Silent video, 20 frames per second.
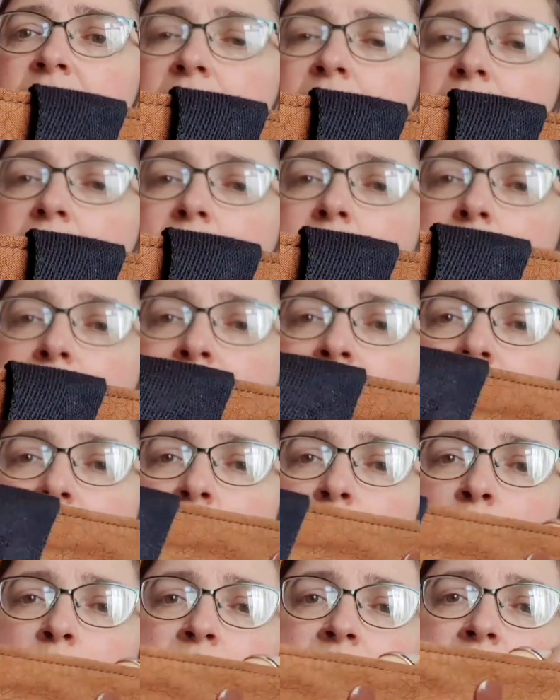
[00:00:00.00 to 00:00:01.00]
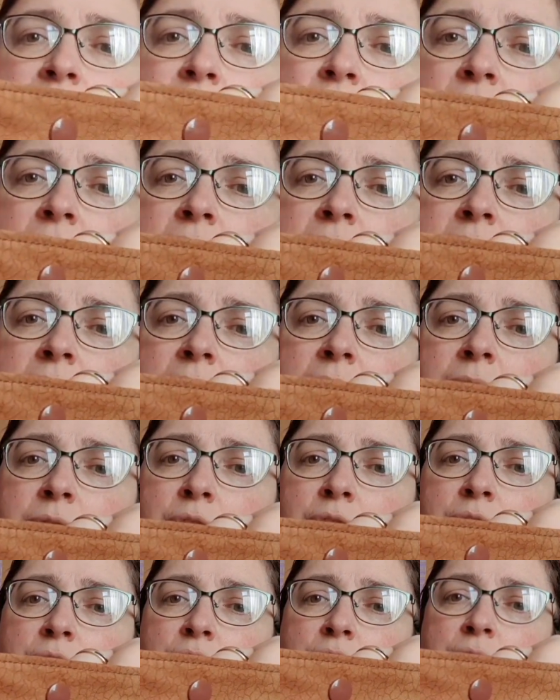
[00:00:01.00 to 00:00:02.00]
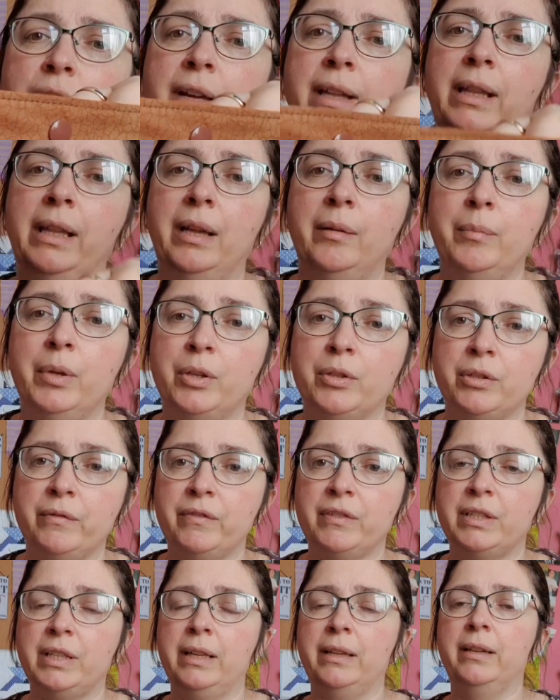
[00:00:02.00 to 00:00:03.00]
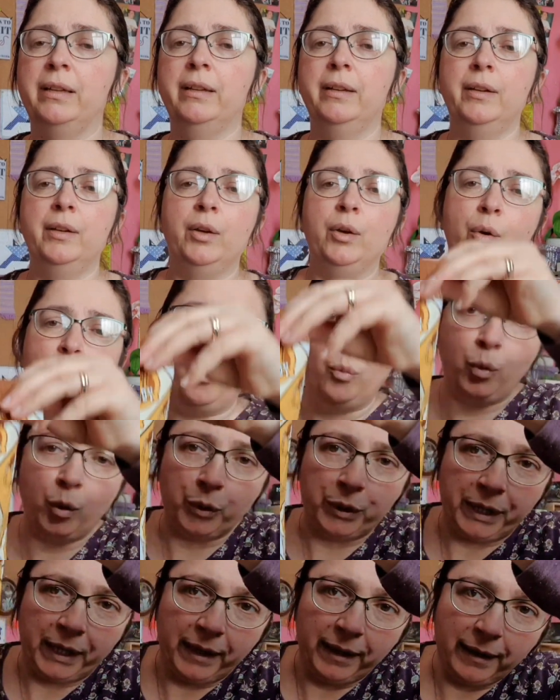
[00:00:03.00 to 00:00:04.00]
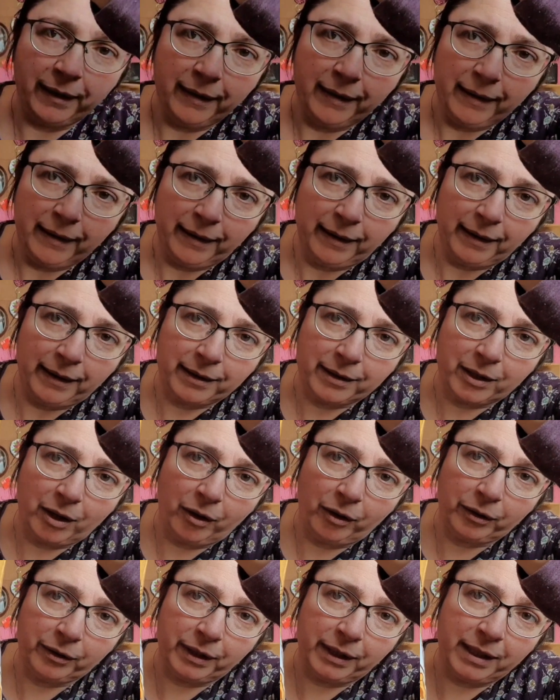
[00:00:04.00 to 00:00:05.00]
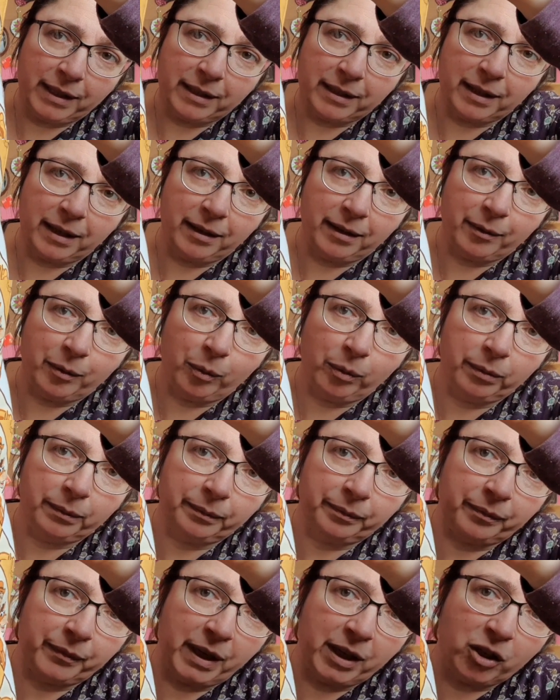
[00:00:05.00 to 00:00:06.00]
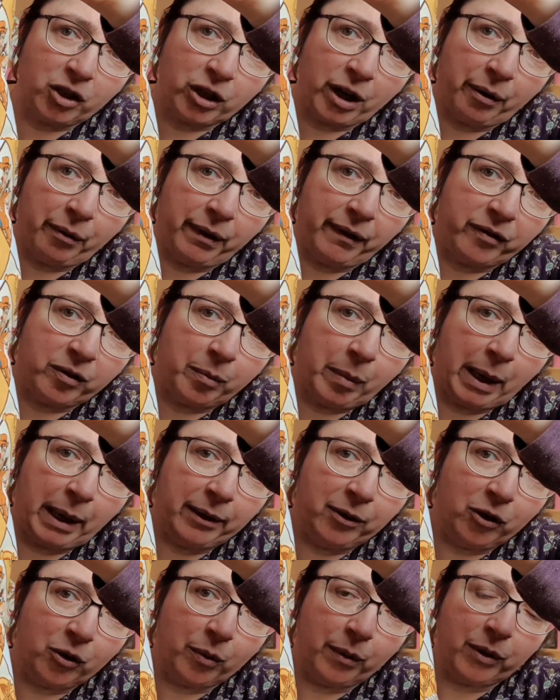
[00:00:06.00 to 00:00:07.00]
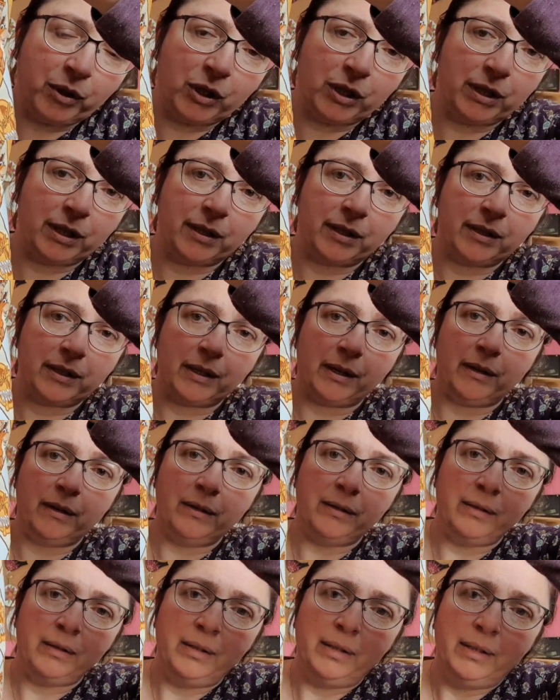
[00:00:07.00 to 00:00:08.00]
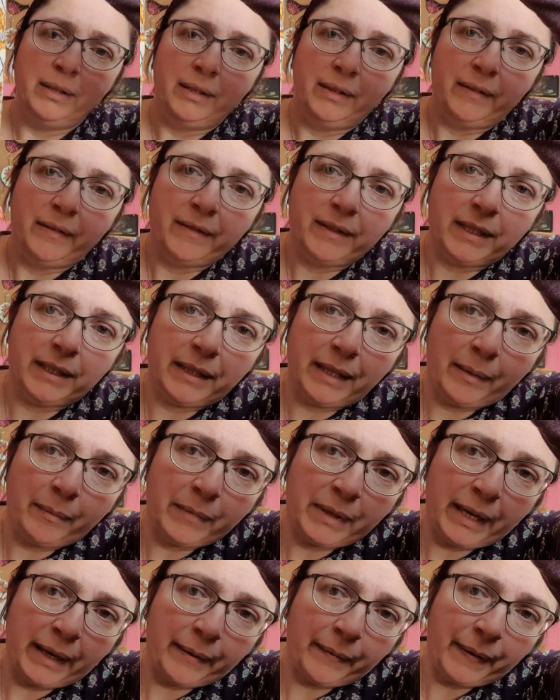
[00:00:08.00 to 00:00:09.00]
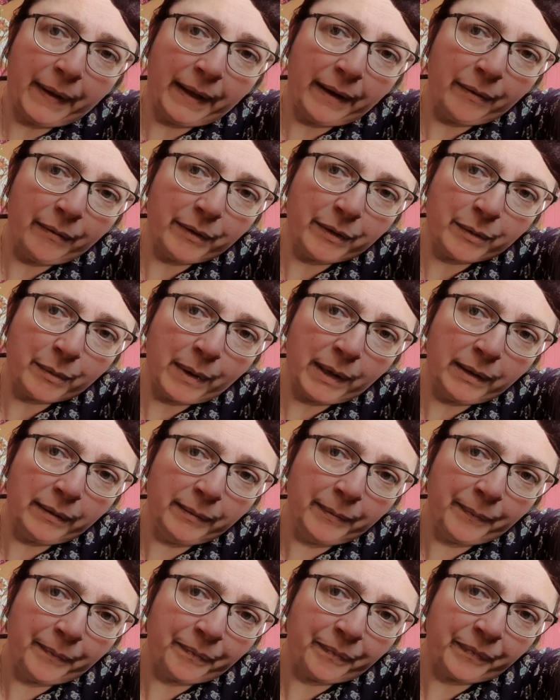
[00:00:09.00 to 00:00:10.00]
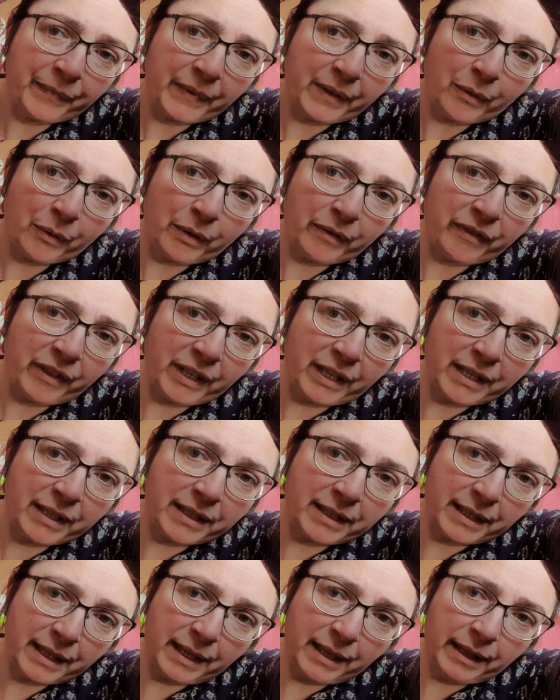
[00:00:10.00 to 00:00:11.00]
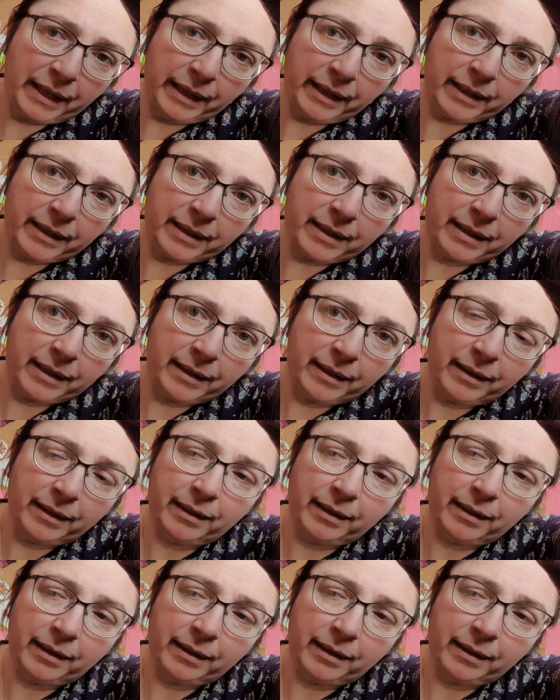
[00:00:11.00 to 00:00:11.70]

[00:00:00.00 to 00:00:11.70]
for my top stitching instead of just a straight line, because obviously Woody has got his sheriff's badge, which is a star. Did them down there as well, if you can see that.